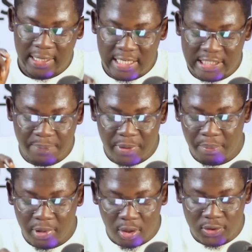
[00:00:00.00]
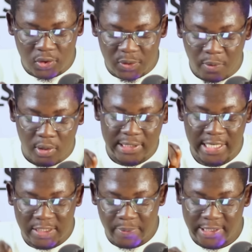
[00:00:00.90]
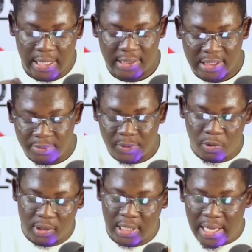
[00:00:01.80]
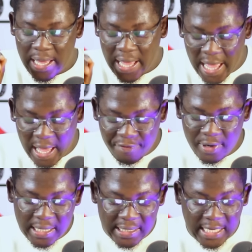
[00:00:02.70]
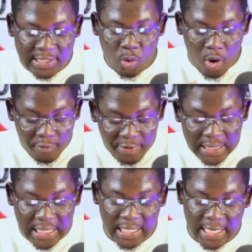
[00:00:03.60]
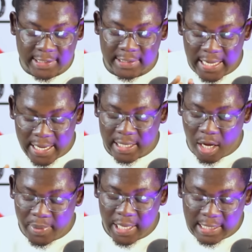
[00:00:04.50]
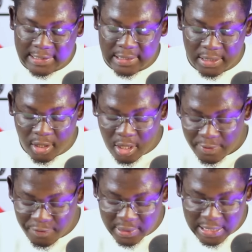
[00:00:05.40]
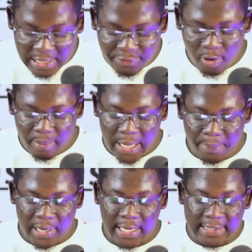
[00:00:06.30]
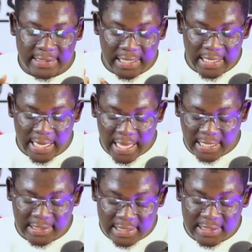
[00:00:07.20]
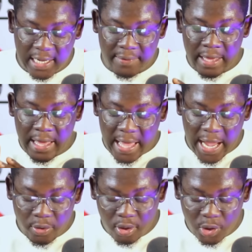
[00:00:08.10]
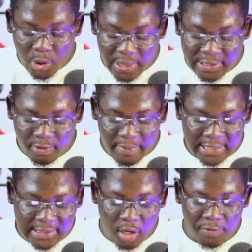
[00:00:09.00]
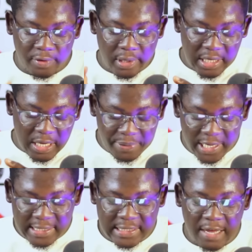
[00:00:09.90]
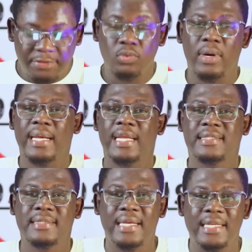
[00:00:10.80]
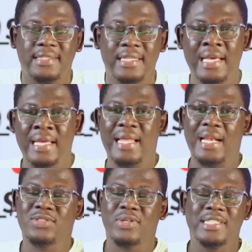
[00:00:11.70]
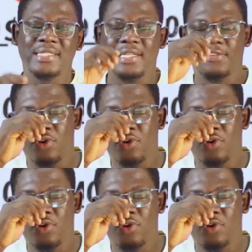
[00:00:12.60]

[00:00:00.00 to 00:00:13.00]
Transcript: Discipline belongs to sport, especially team sport. I have learned that over the years, and I'll be asking for that from my players here at Hertha. I don't do it for myself. The players have to understand it. That is what he said.